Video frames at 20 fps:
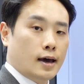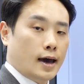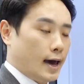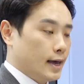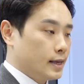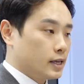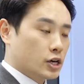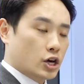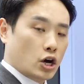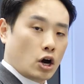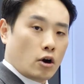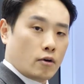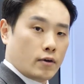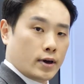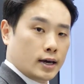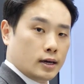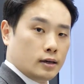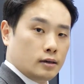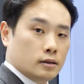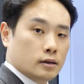and
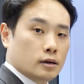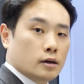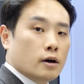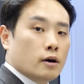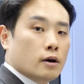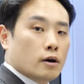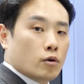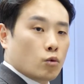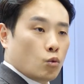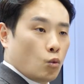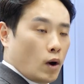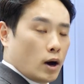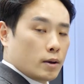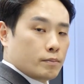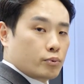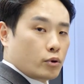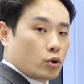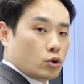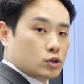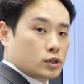cutting one
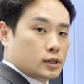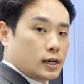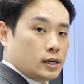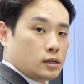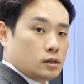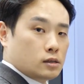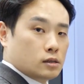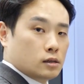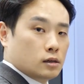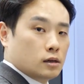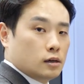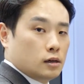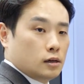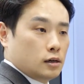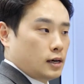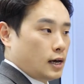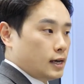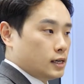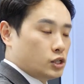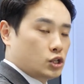process,
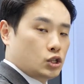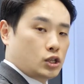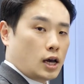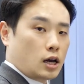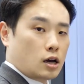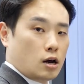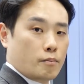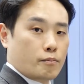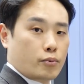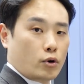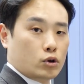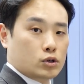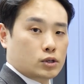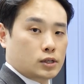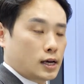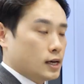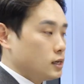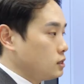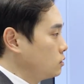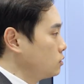and second
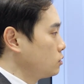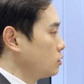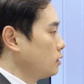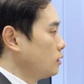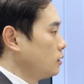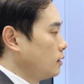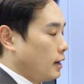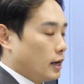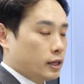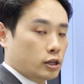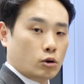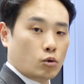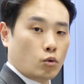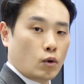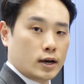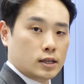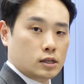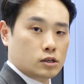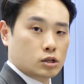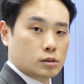process at the
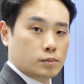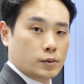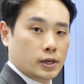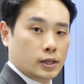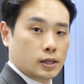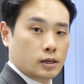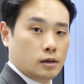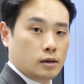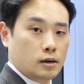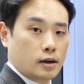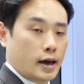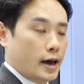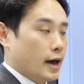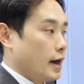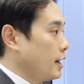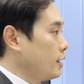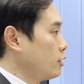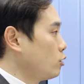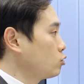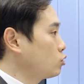right spindle,
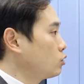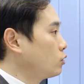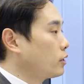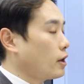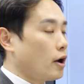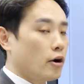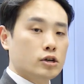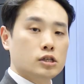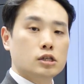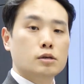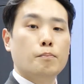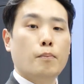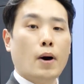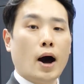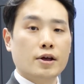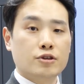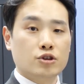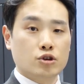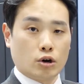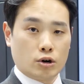and also there is
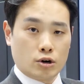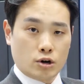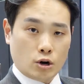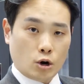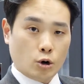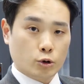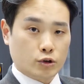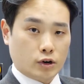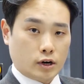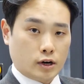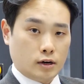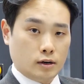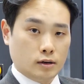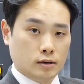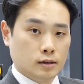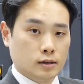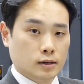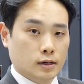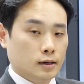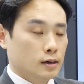part unloader.
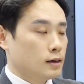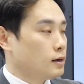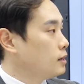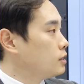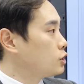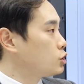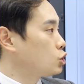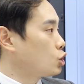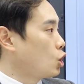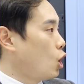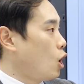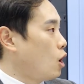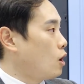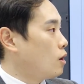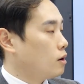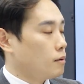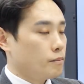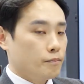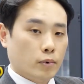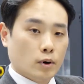So
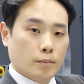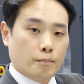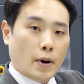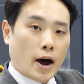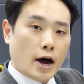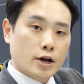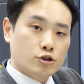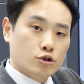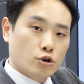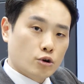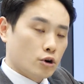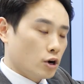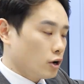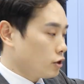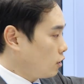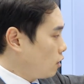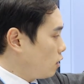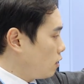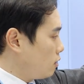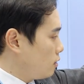for part
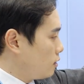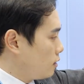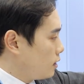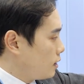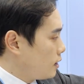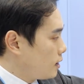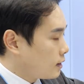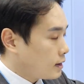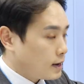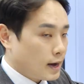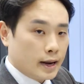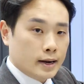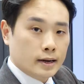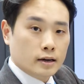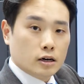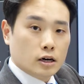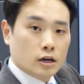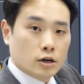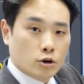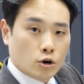unloader can
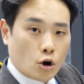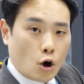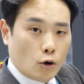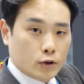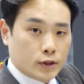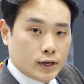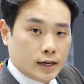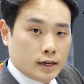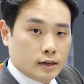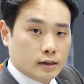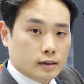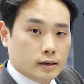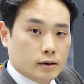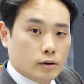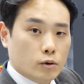unloading